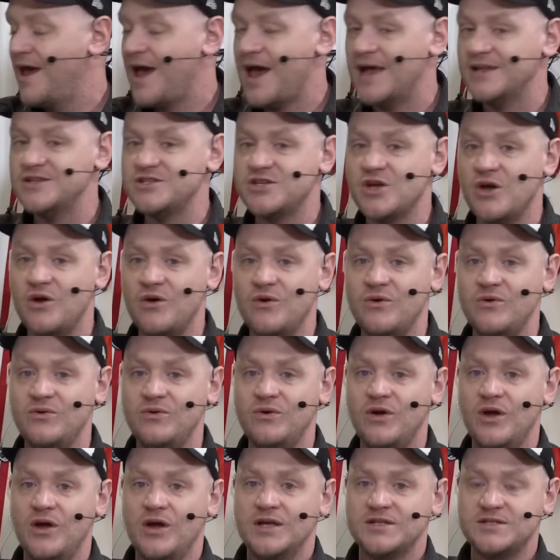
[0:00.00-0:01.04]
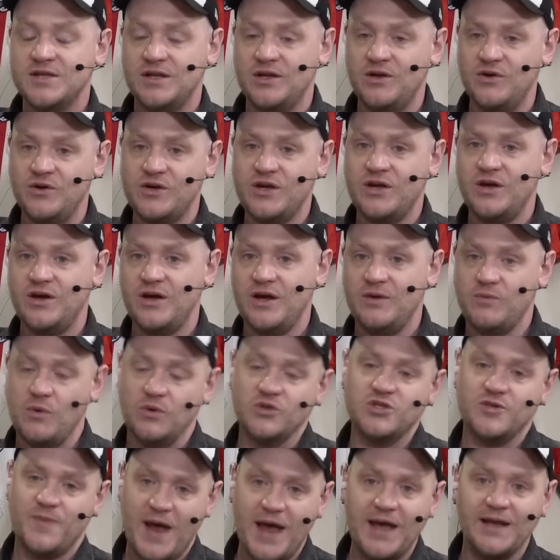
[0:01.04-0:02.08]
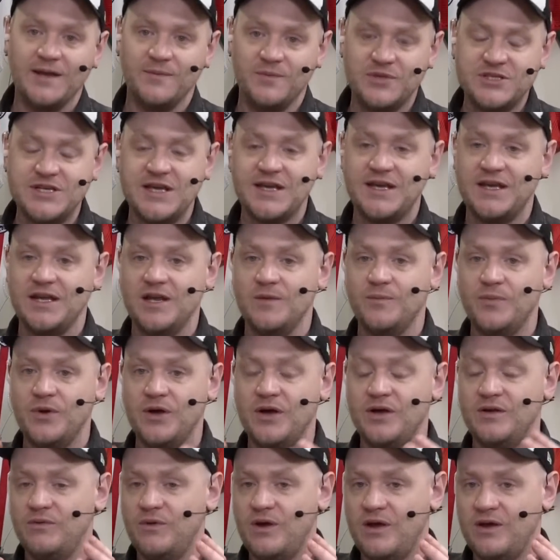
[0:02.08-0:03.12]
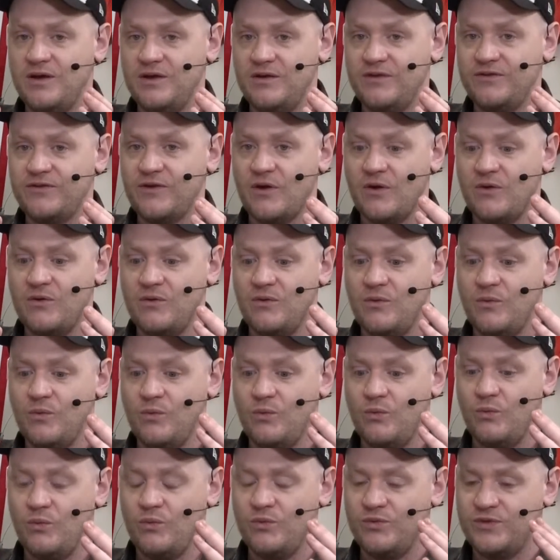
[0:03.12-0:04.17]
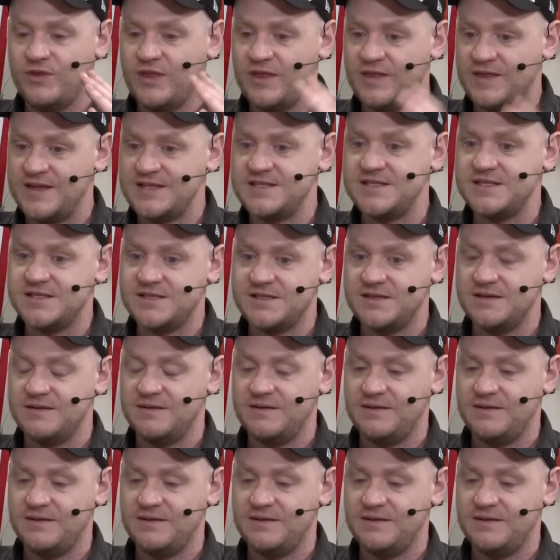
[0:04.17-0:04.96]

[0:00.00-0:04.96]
And so to look at, well, Japan in particular, but so this is